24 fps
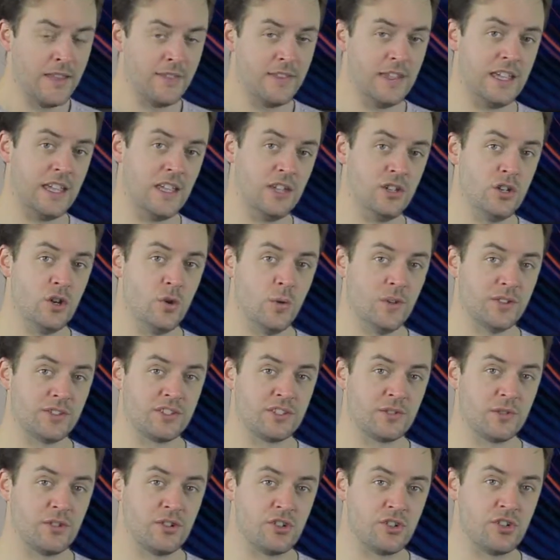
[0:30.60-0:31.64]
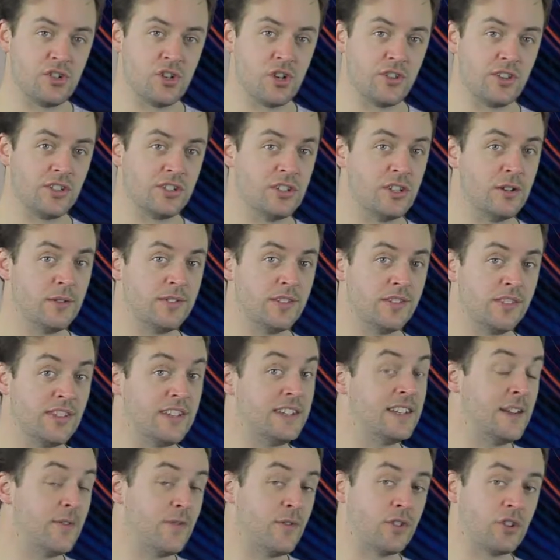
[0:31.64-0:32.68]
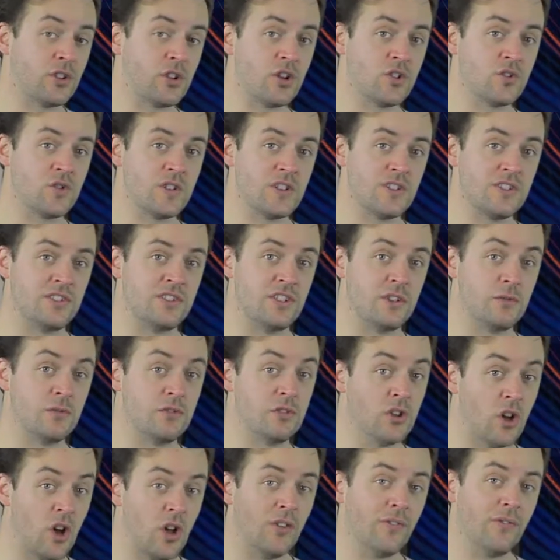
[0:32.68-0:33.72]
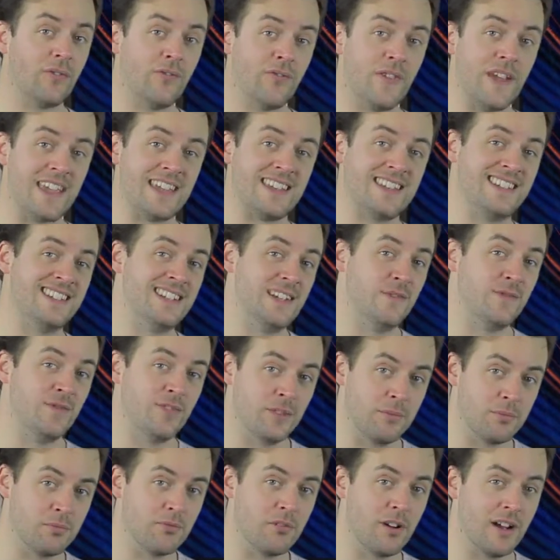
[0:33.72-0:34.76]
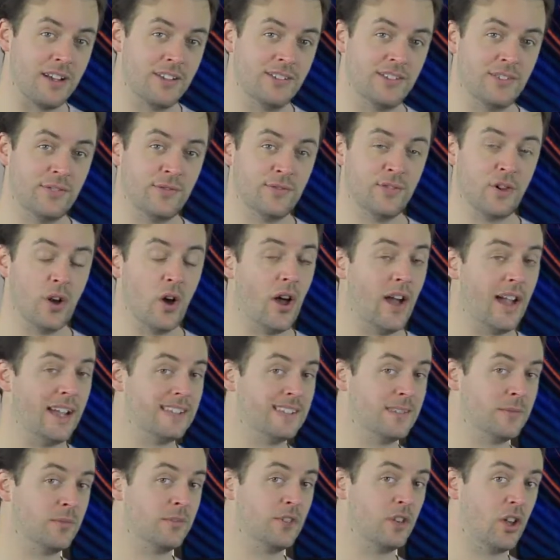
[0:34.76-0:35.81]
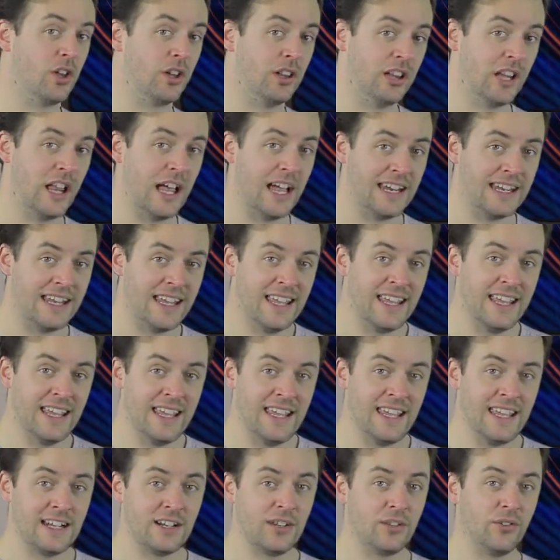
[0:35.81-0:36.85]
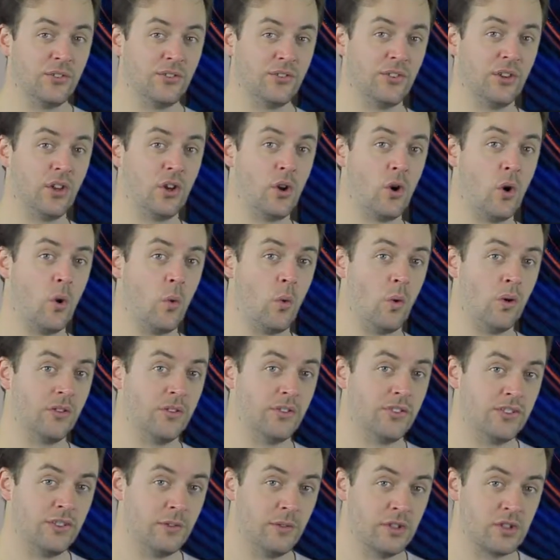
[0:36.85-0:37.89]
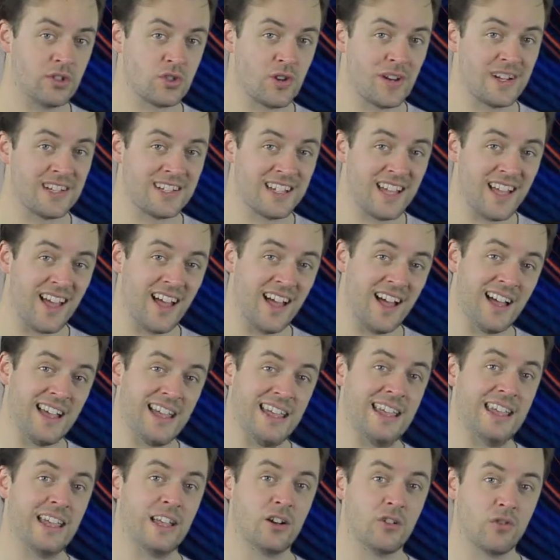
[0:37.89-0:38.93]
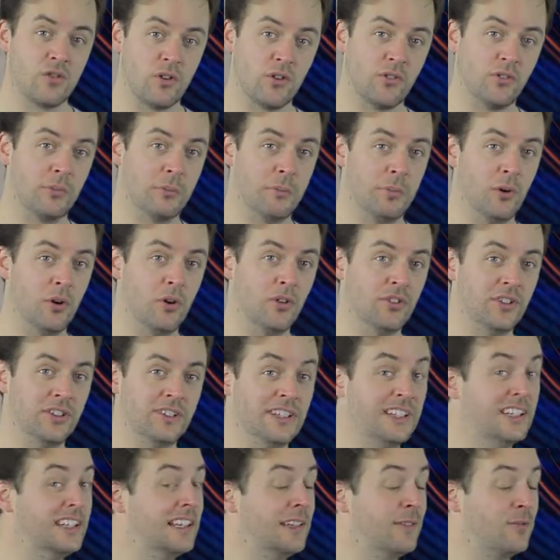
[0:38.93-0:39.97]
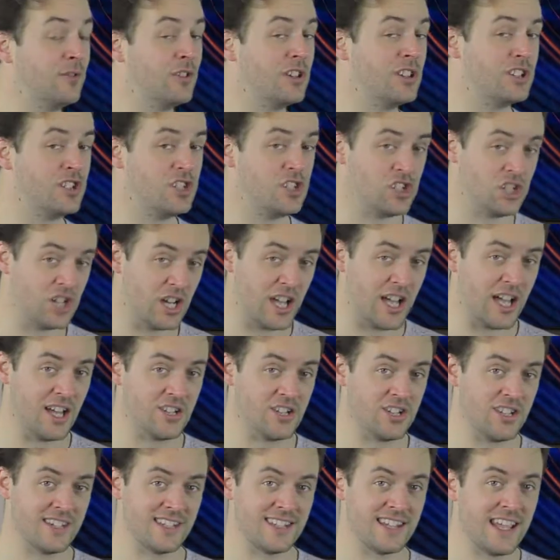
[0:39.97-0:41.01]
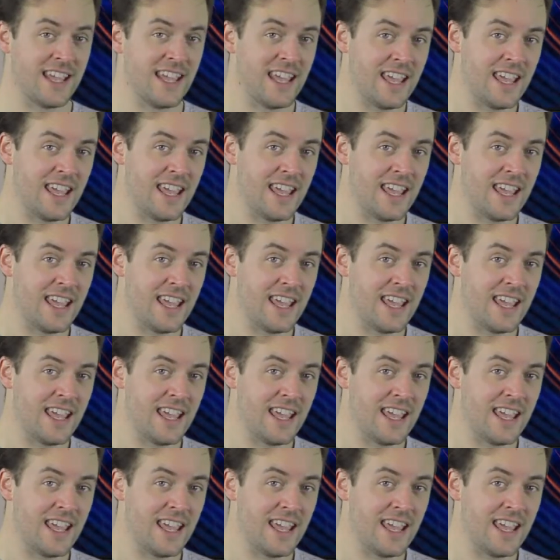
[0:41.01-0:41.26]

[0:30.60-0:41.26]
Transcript: The EU wants to ensure that users in different countries do not face different prices for items online. It also wants to address high cross-border delivery charges.